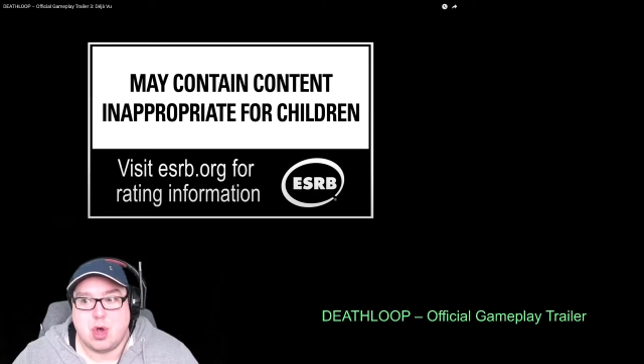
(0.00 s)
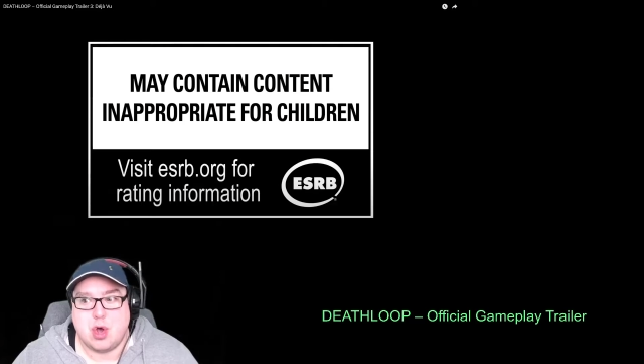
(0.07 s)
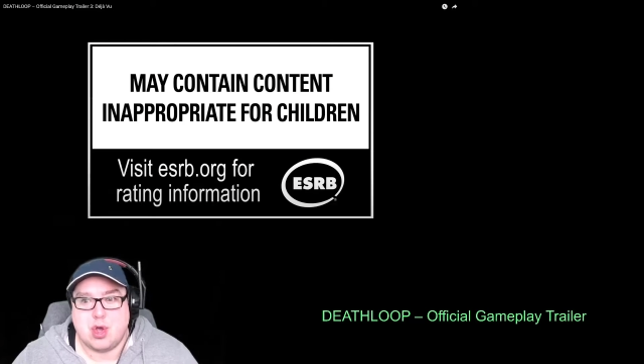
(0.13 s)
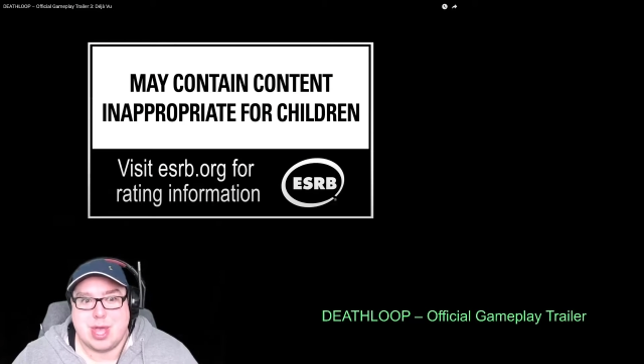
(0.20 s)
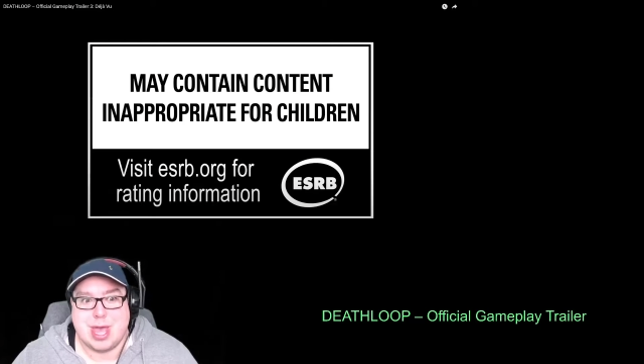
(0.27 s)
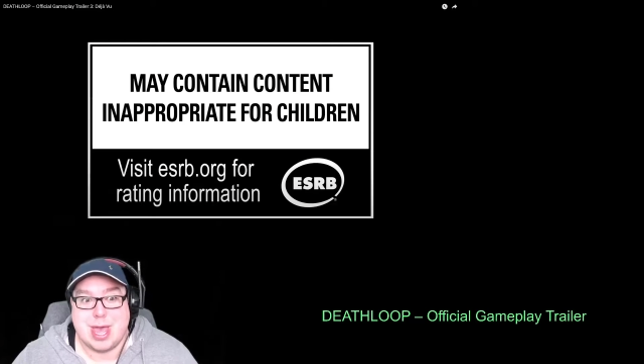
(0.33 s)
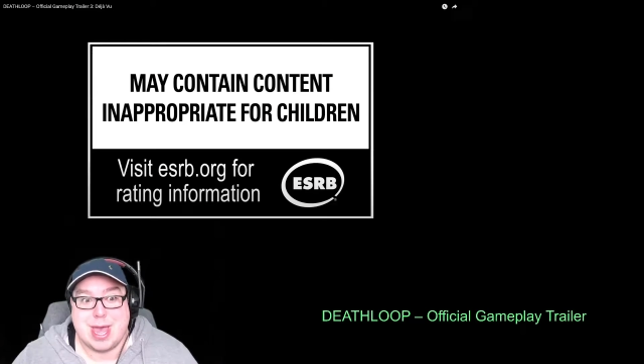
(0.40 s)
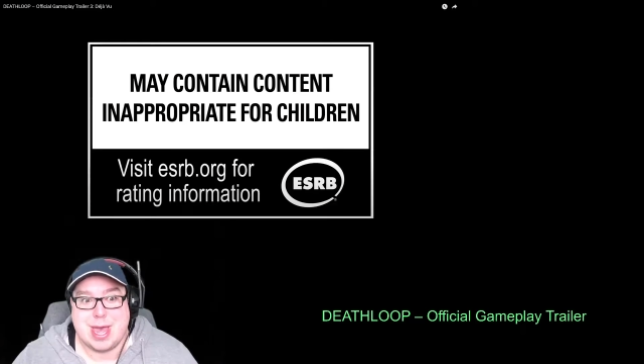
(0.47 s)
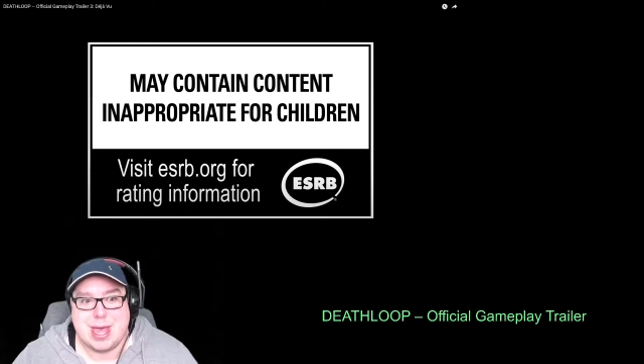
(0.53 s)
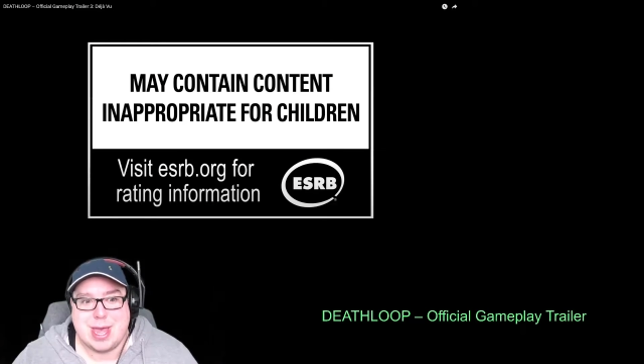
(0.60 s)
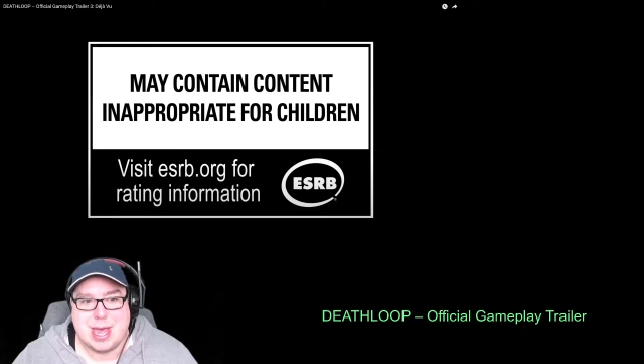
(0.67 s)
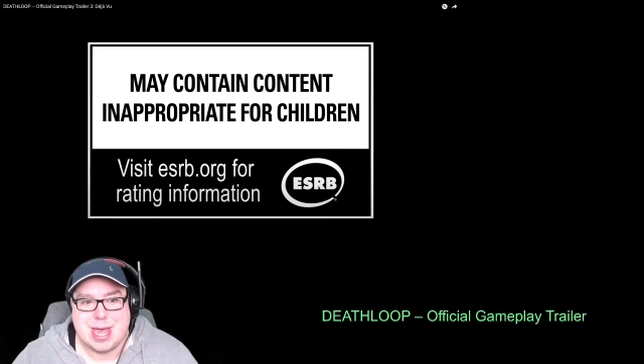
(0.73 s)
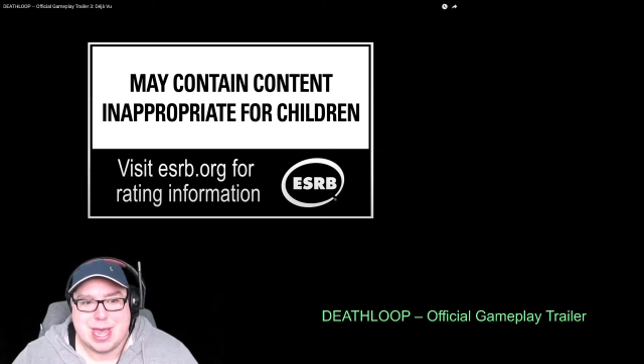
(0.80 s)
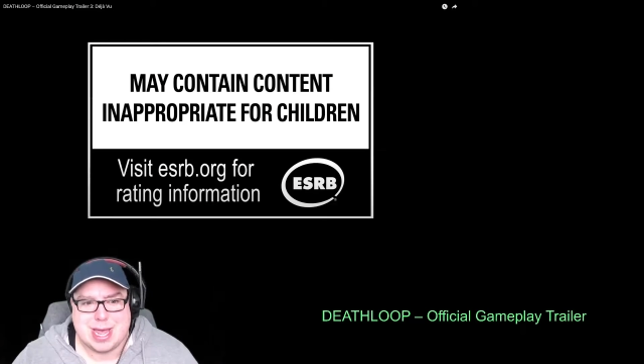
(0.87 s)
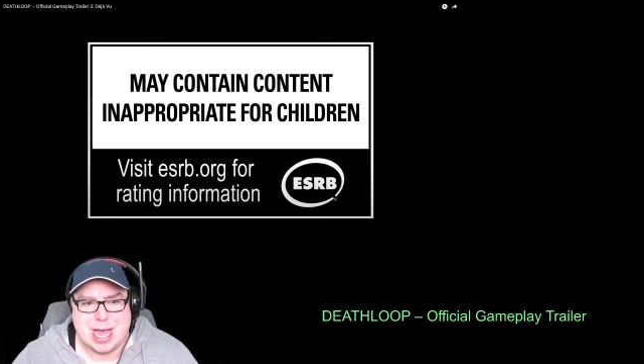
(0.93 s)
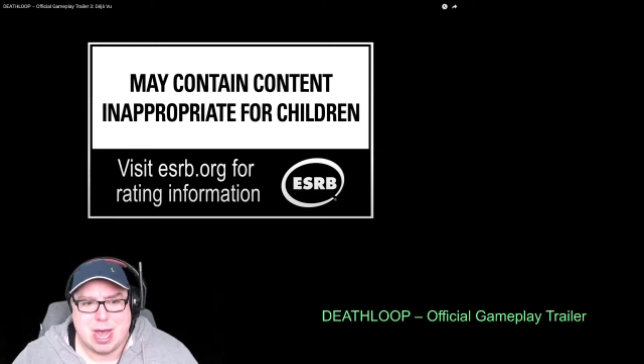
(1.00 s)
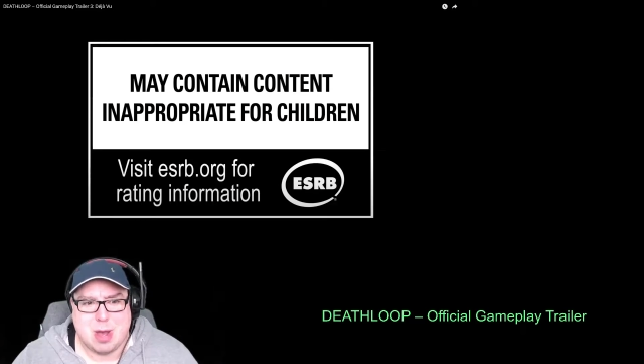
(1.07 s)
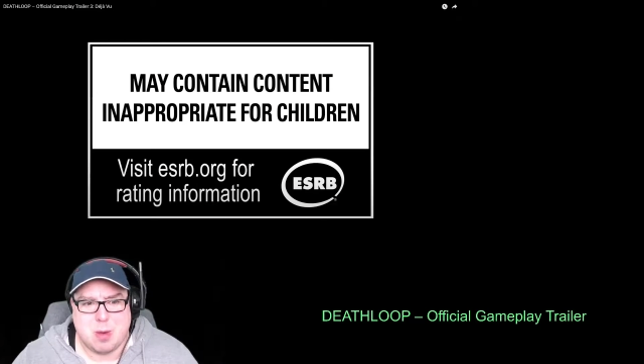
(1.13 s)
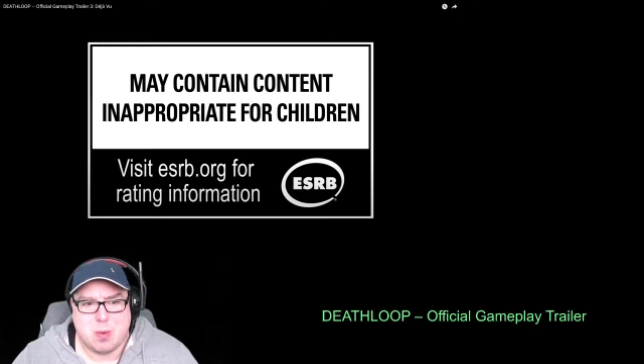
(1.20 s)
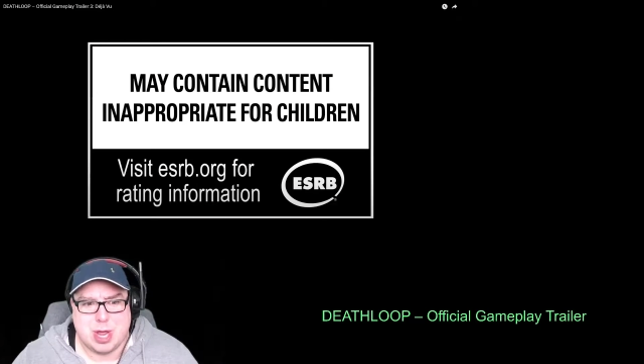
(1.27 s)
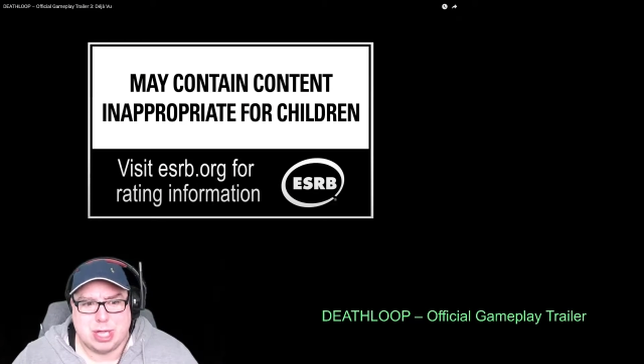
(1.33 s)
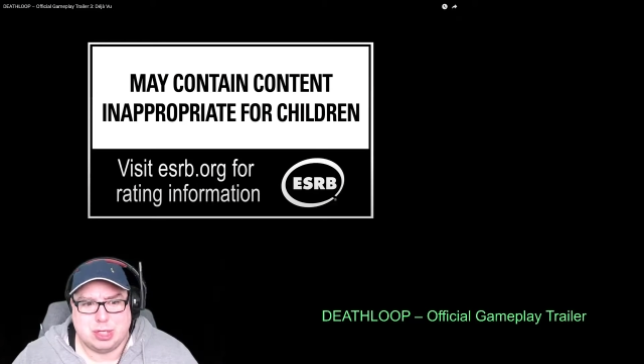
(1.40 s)
Oh yeah,
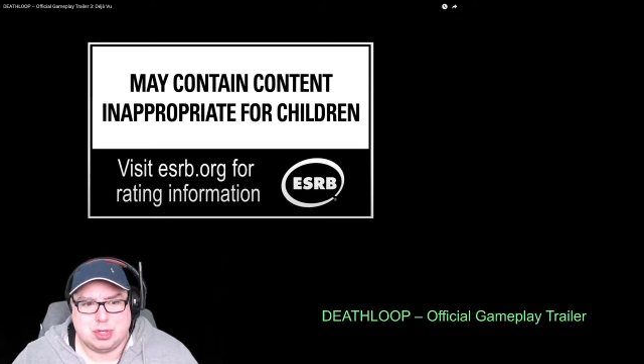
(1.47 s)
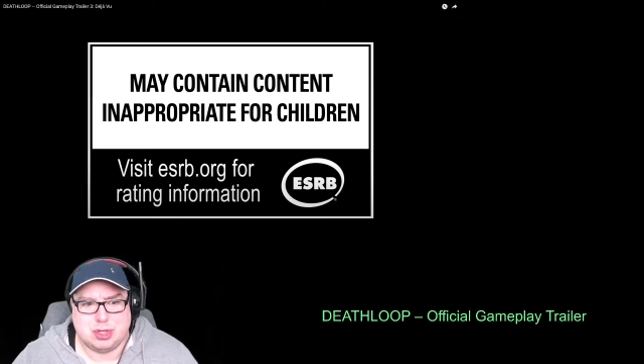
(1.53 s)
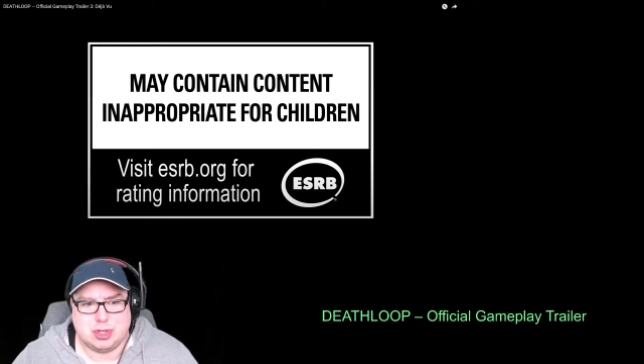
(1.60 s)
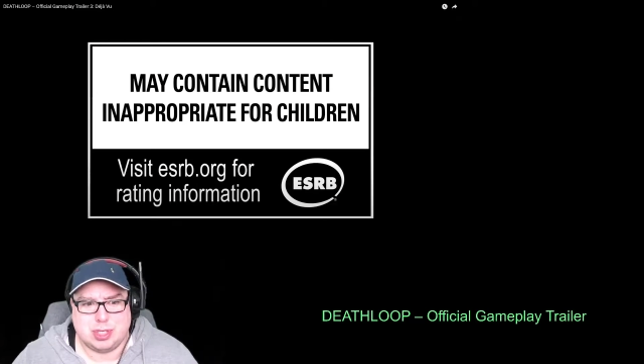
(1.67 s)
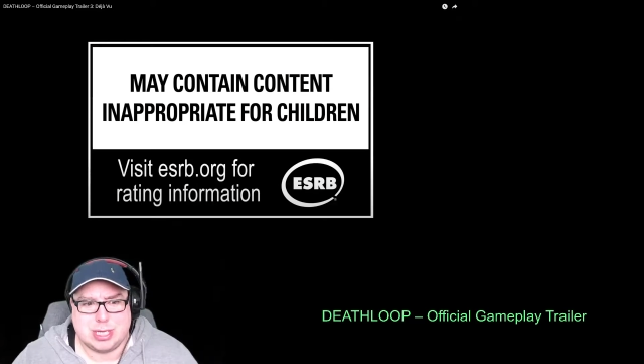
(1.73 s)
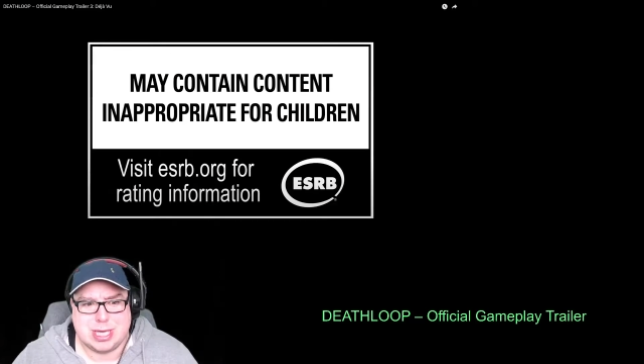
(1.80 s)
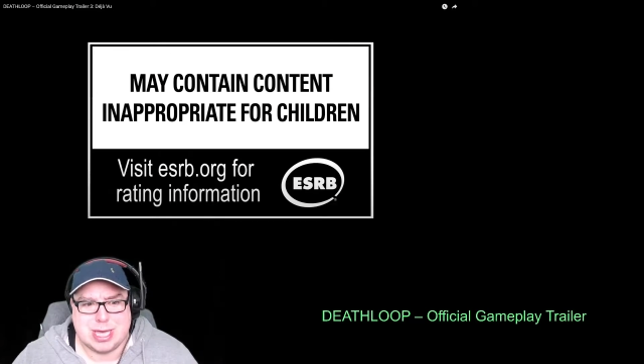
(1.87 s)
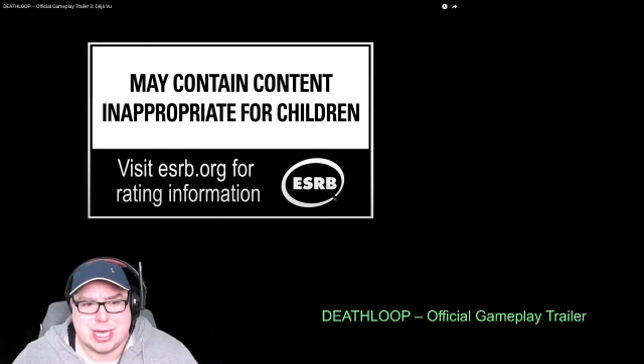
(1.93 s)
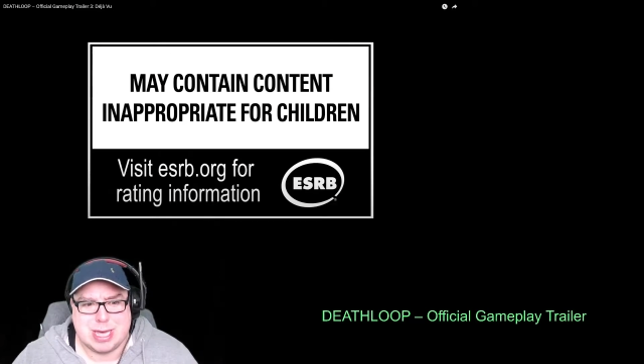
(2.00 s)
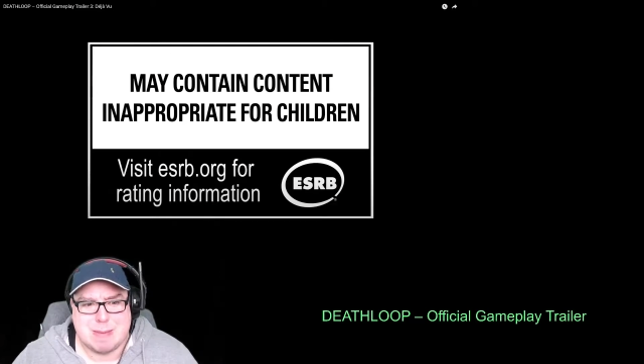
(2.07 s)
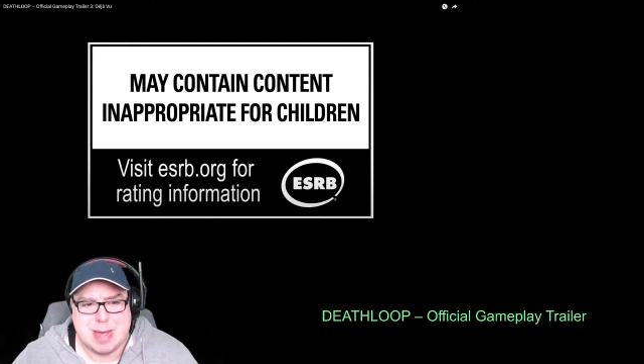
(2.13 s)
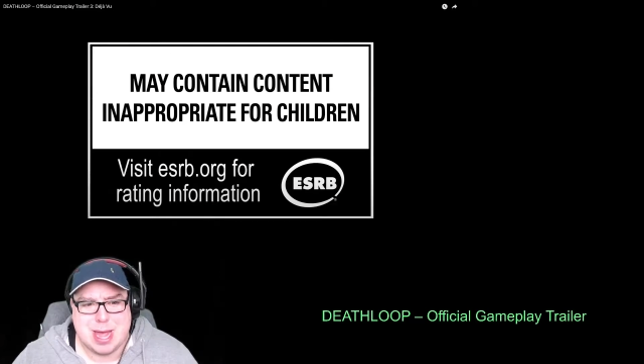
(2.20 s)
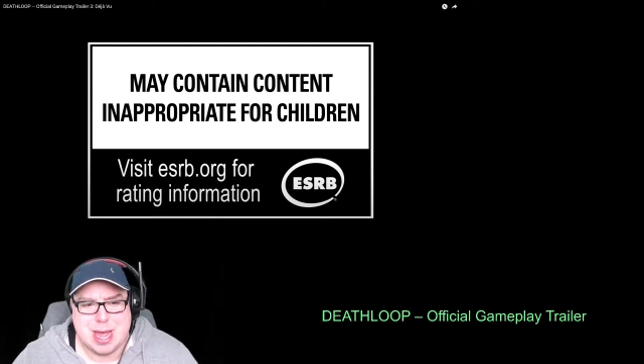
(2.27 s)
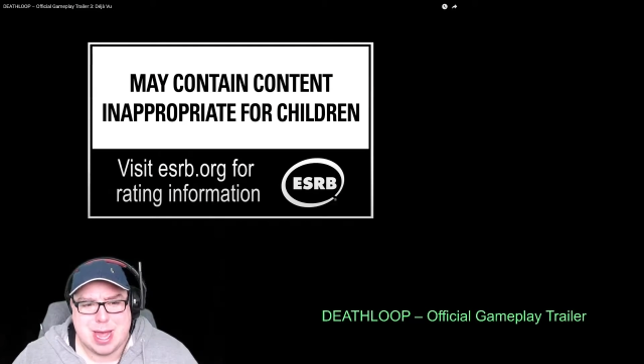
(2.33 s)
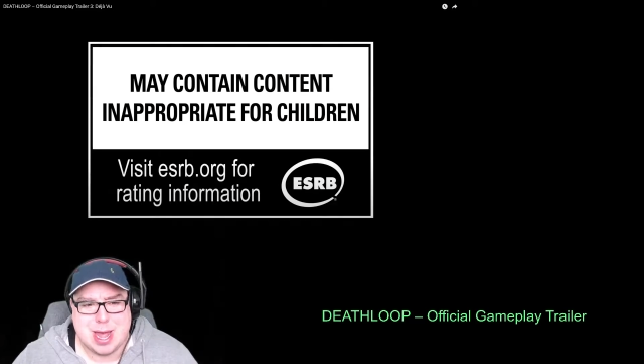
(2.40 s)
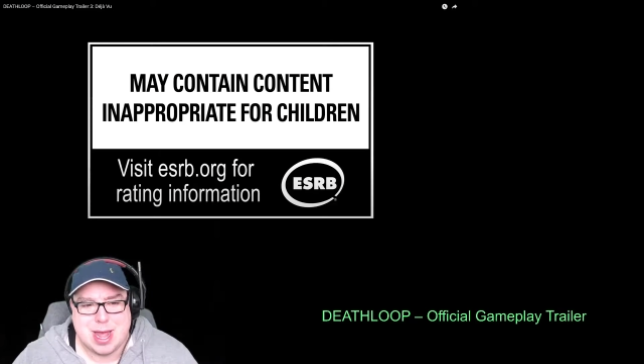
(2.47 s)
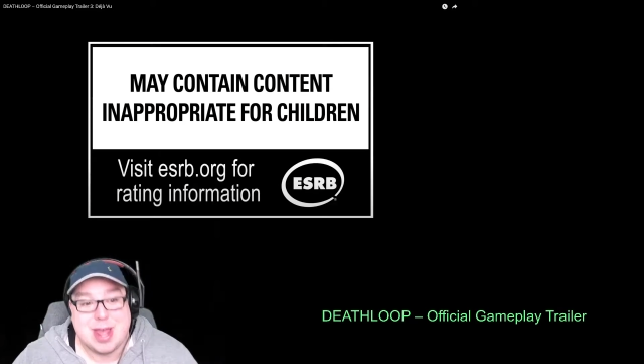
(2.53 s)
the gamer, uh,